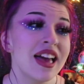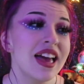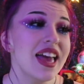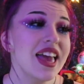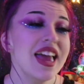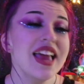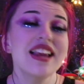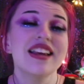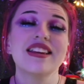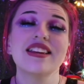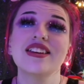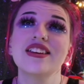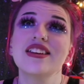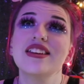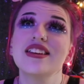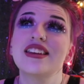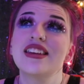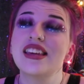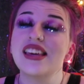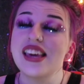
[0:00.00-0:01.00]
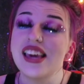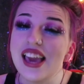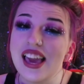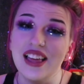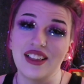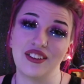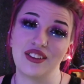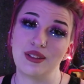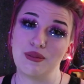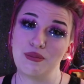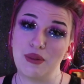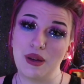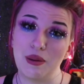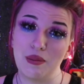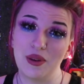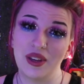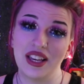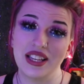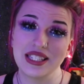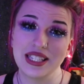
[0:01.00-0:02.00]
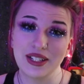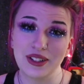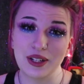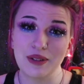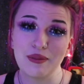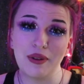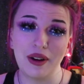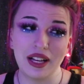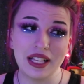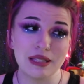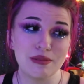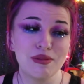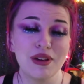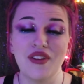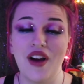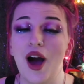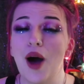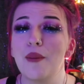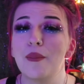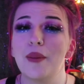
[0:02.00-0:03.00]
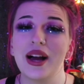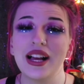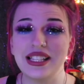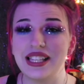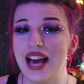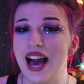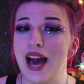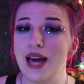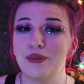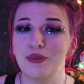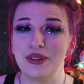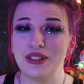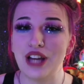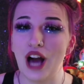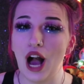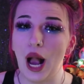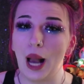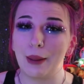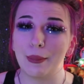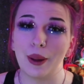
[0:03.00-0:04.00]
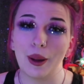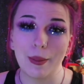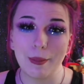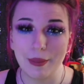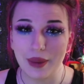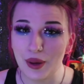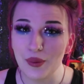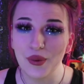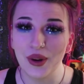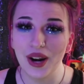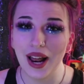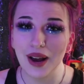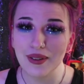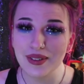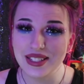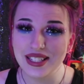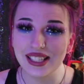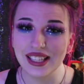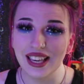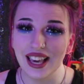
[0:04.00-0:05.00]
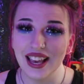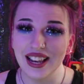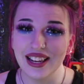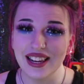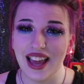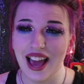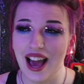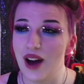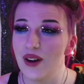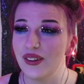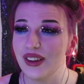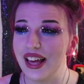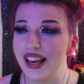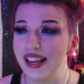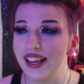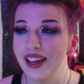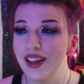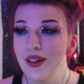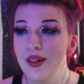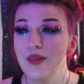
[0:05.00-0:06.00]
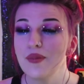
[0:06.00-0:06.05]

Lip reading: it kills me because it reminds me of how my dad would talk about me when I was a kid and how like,